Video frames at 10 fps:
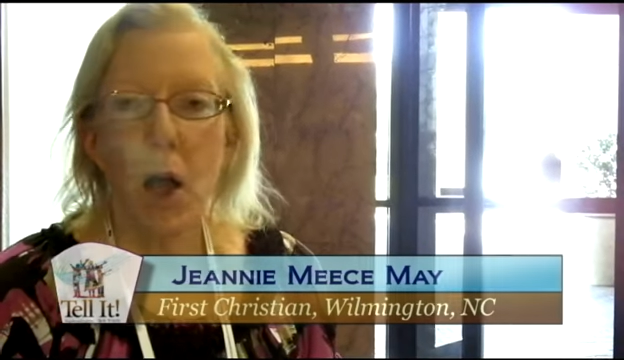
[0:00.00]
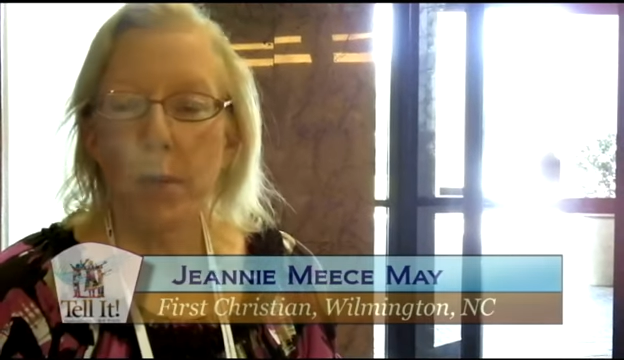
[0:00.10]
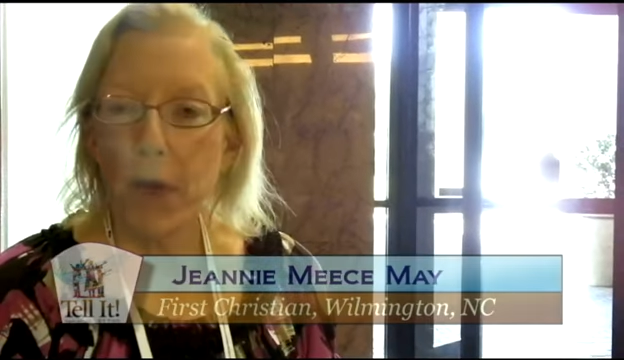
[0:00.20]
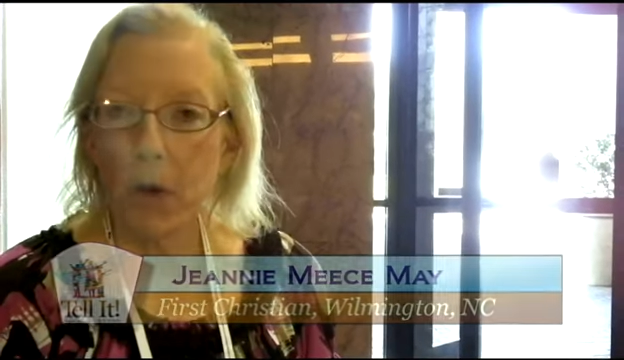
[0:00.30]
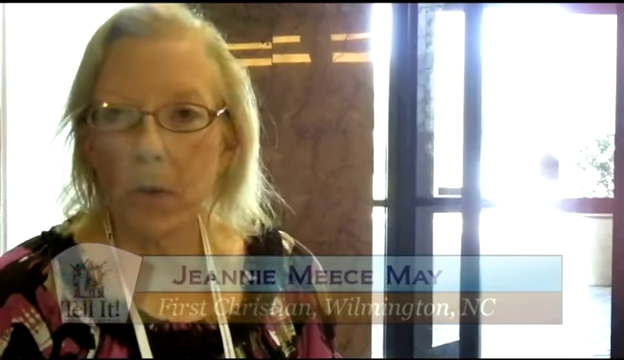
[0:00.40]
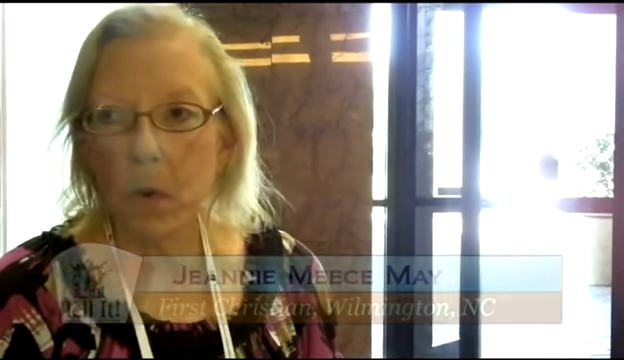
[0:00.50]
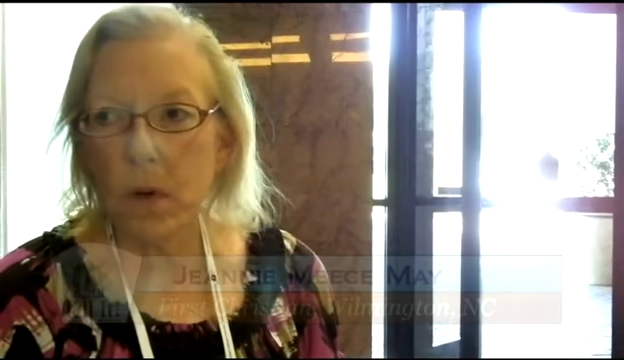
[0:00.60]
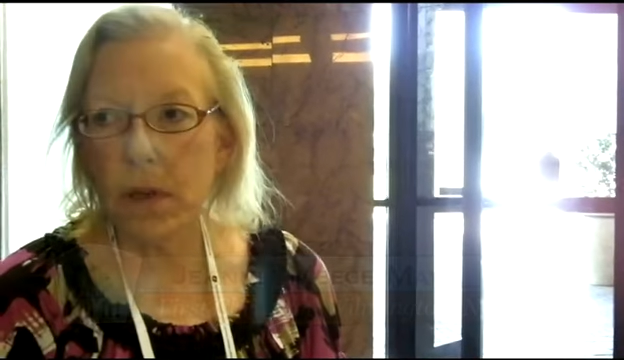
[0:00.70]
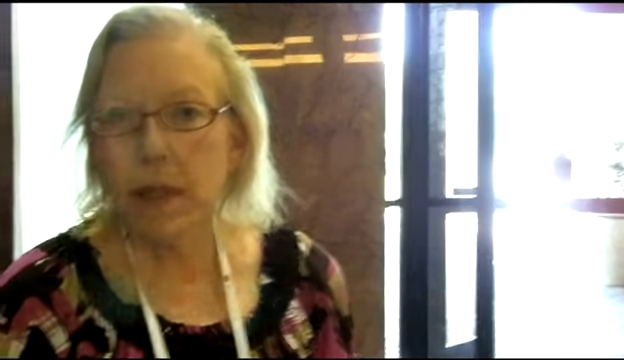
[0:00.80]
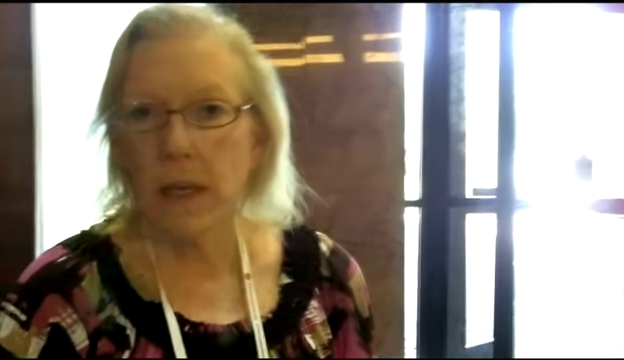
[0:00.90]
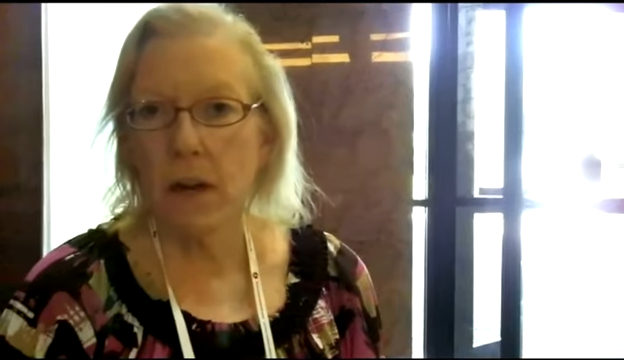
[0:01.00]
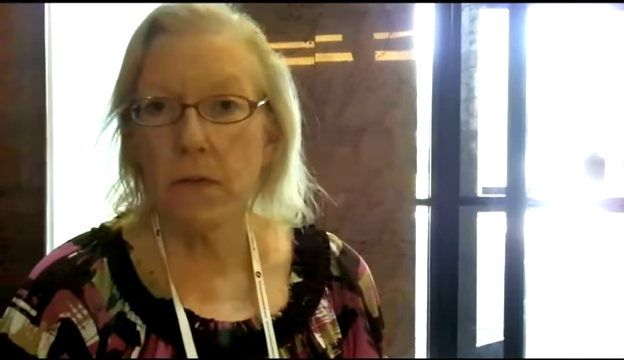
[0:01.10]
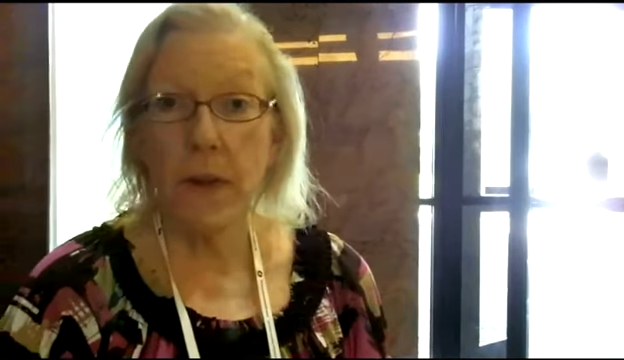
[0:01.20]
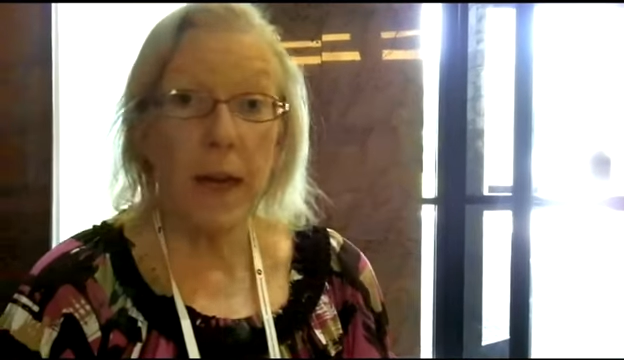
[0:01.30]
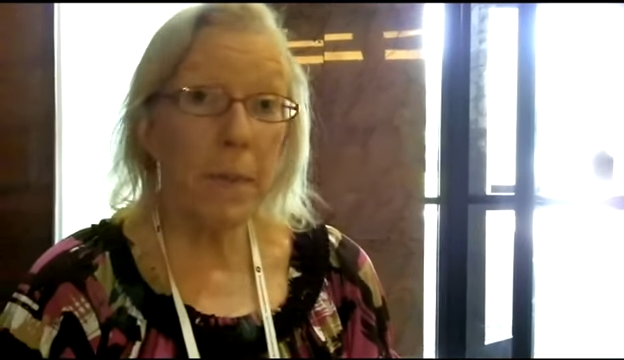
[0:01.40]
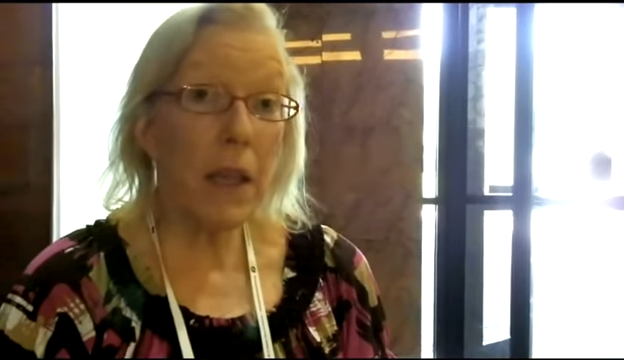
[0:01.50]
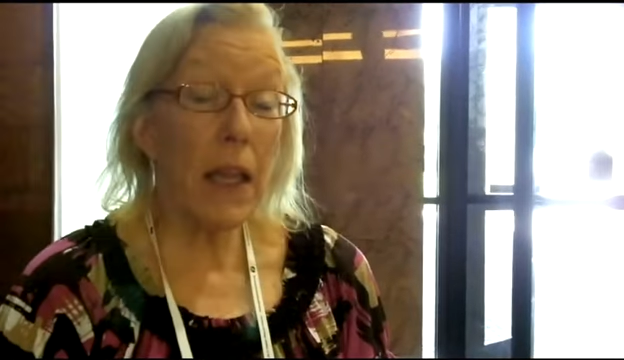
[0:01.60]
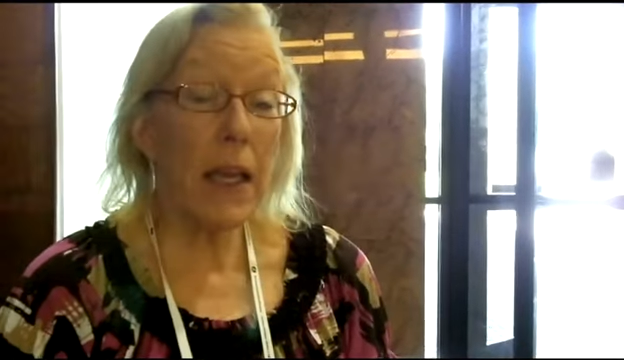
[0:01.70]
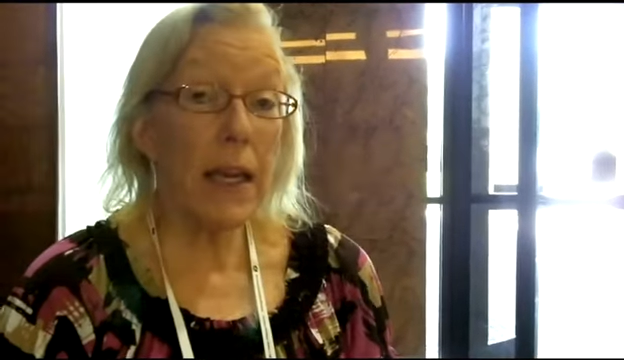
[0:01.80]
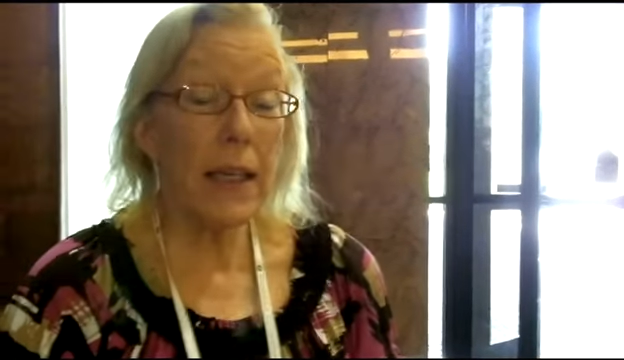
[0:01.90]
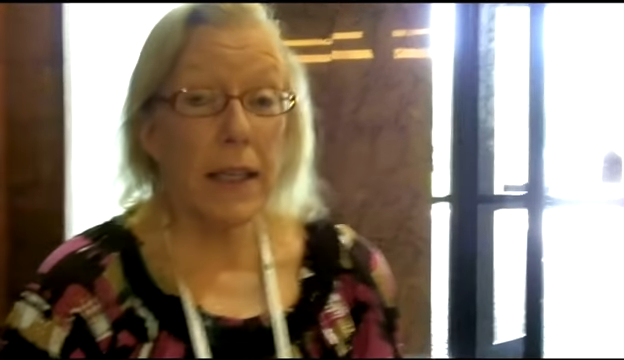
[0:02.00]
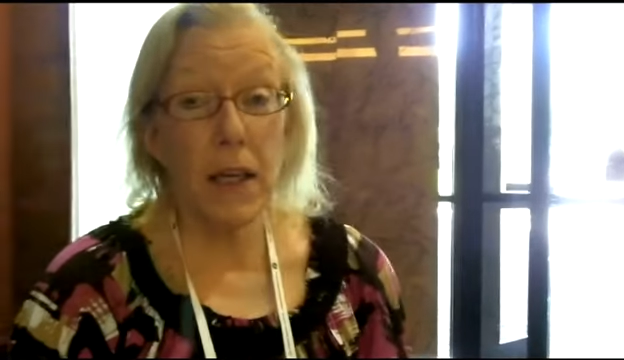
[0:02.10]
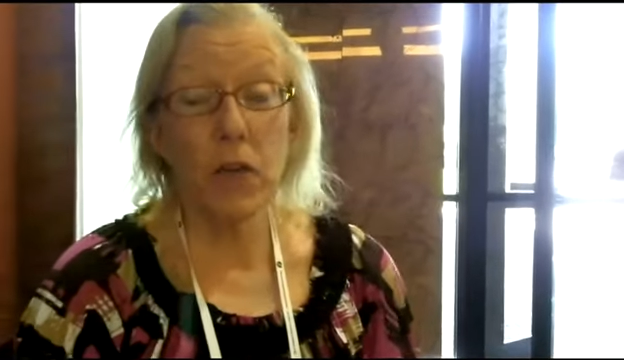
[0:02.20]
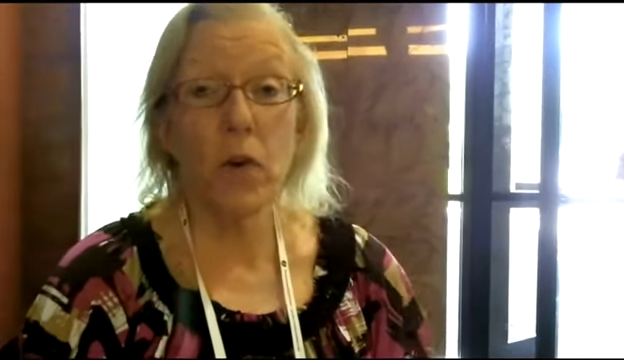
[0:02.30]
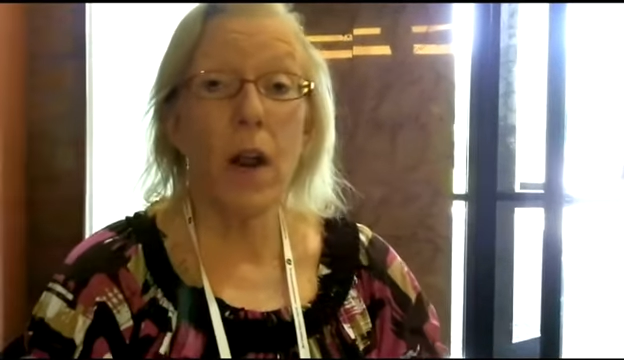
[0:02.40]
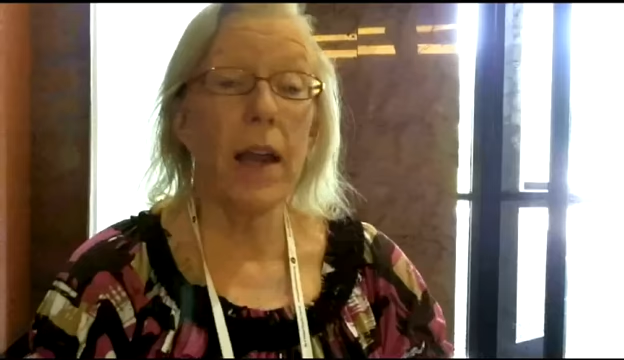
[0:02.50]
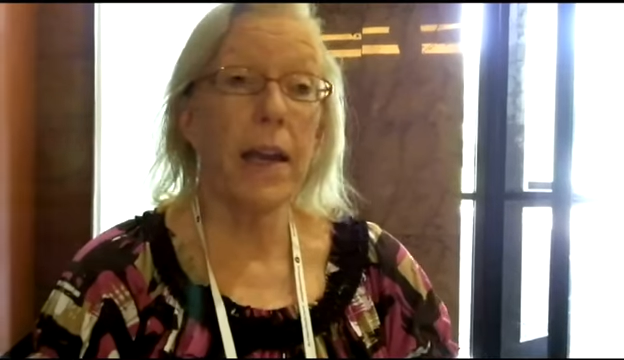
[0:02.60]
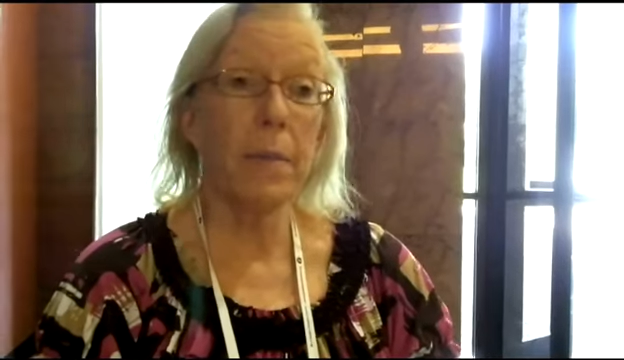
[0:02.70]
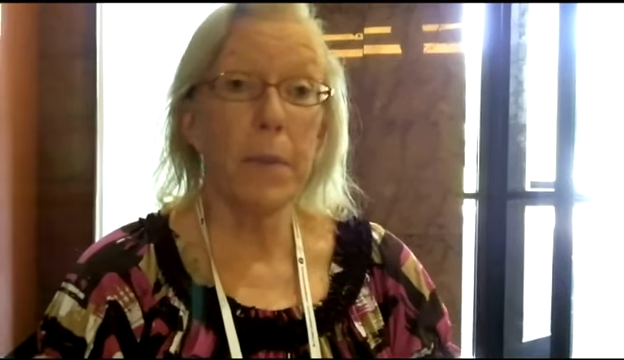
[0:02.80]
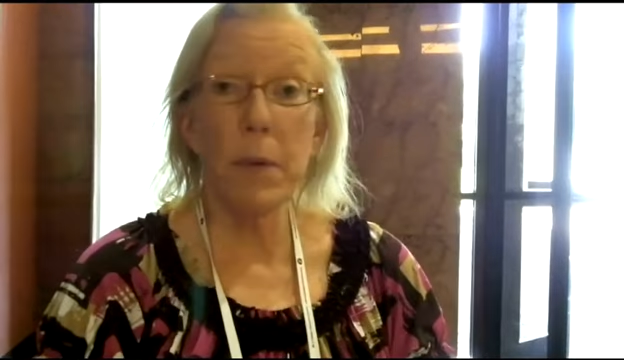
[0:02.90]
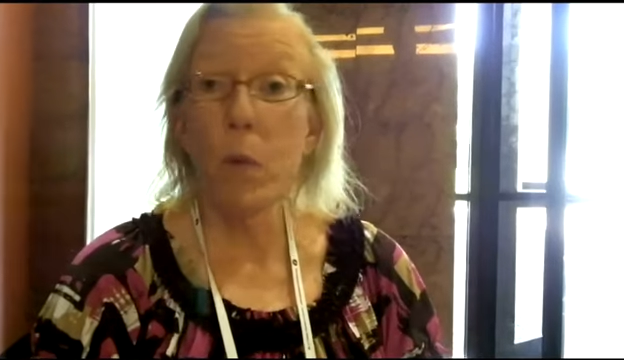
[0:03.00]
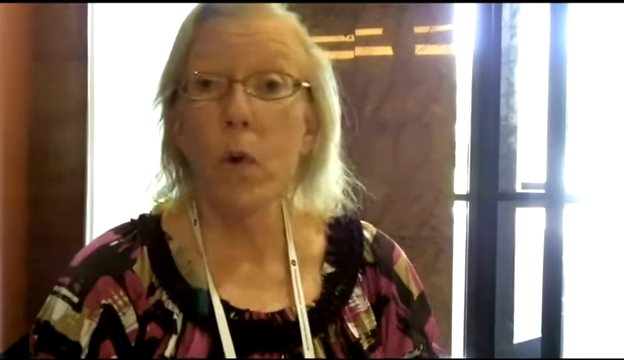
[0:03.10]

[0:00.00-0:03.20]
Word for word: appeal more to young families and try and be